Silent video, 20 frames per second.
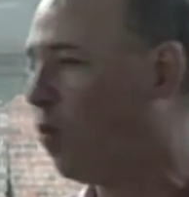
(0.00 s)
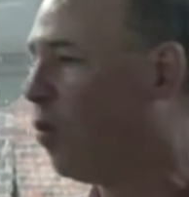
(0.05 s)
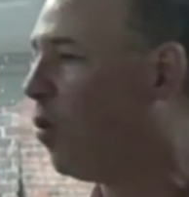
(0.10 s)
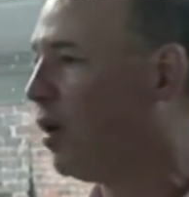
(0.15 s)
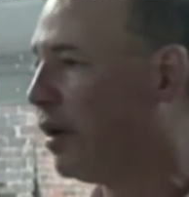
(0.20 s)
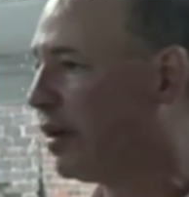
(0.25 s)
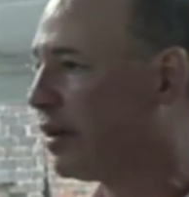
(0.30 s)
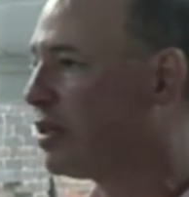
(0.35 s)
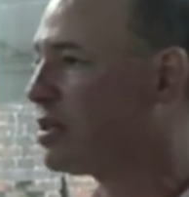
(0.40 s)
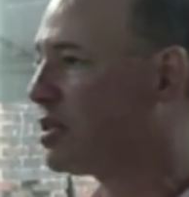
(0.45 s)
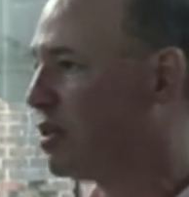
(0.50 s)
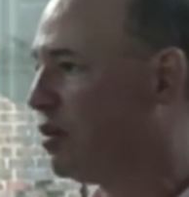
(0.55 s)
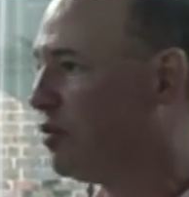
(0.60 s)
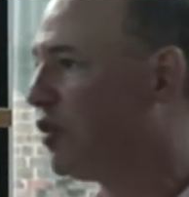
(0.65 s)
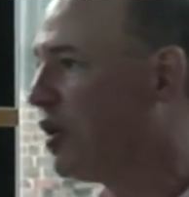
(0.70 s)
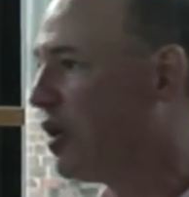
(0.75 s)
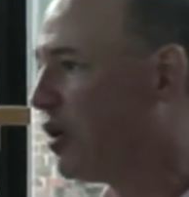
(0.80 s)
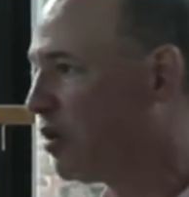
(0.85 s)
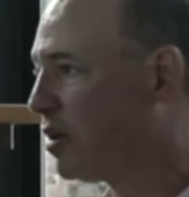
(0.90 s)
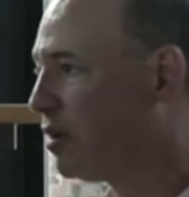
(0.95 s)
One is the
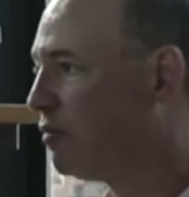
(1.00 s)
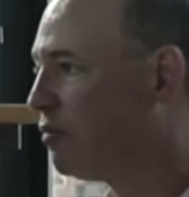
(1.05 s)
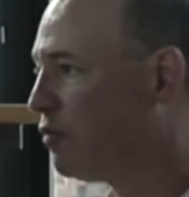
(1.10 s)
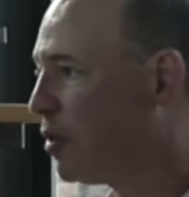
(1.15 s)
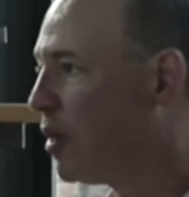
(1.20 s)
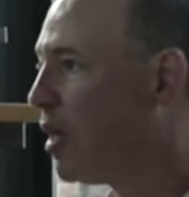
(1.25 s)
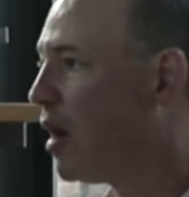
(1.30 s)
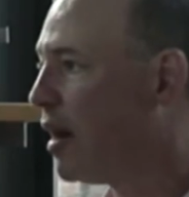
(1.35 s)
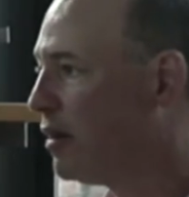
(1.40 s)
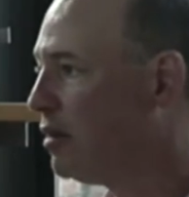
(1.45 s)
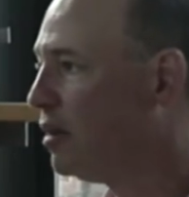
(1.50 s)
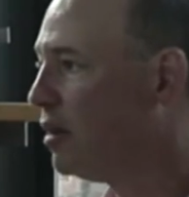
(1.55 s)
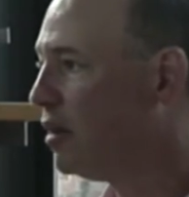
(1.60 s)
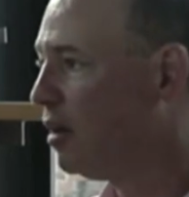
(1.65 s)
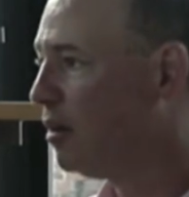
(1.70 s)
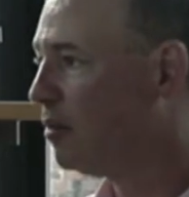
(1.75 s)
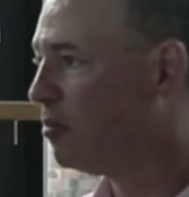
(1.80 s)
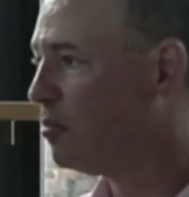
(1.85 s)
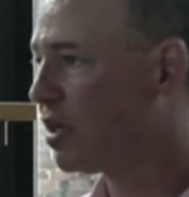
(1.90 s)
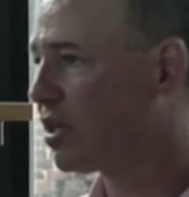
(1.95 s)
field in flood,
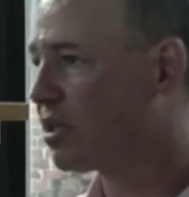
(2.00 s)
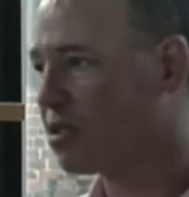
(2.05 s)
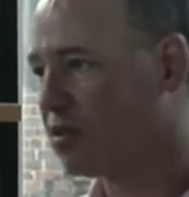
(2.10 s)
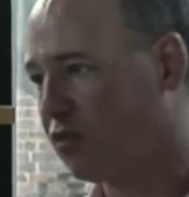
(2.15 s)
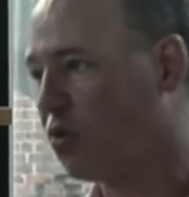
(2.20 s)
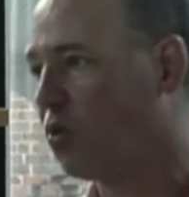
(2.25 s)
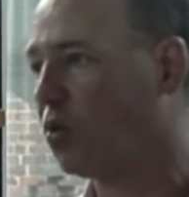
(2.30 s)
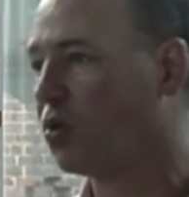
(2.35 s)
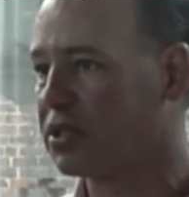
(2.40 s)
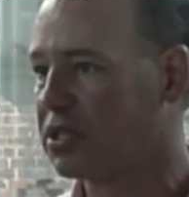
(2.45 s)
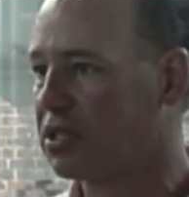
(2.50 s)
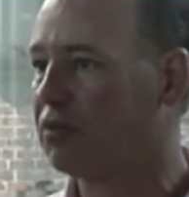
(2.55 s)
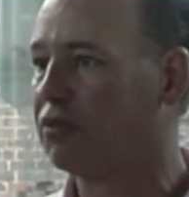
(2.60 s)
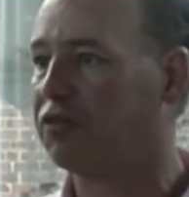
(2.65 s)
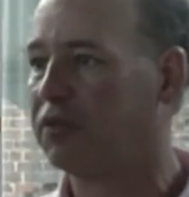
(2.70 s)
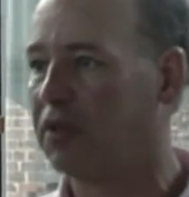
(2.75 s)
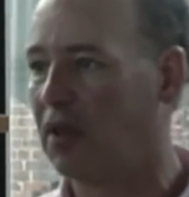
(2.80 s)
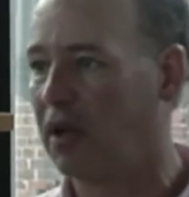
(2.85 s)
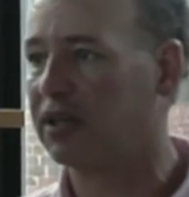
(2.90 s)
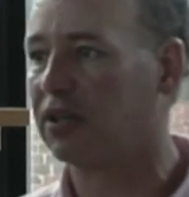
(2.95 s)
because of course it
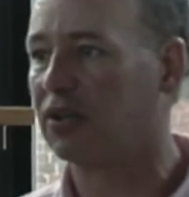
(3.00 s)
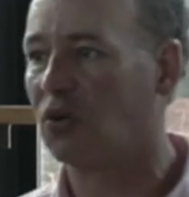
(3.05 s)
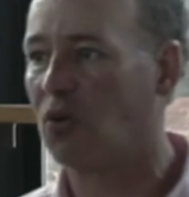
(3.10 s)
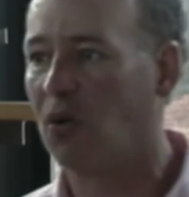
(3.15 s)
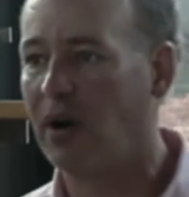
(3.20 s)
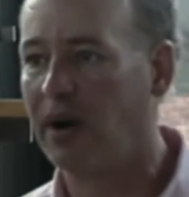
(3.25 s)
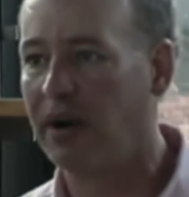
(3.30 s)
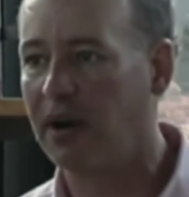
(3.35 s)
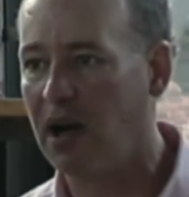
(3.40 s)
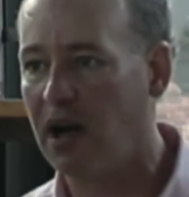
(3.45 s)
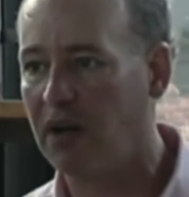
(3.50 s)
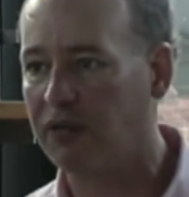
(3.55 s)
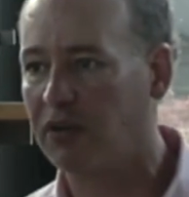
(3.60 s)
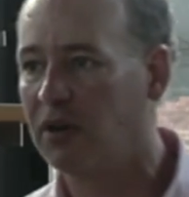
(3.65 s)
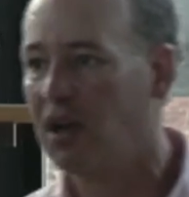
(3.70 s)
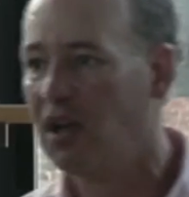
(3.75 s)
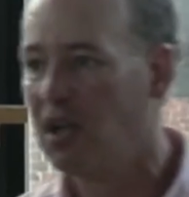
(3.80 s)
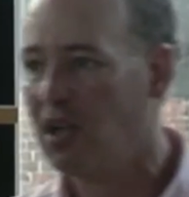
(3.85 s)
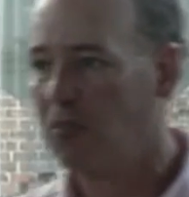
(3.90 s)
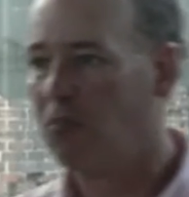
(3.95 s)
flooded quite often,
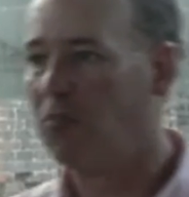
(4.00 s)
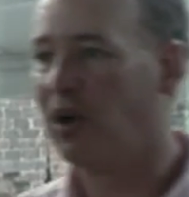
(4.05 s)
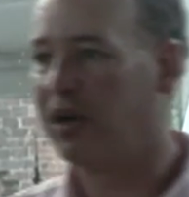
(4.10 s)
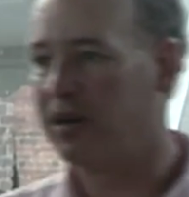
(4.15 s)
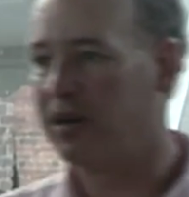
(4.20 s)
but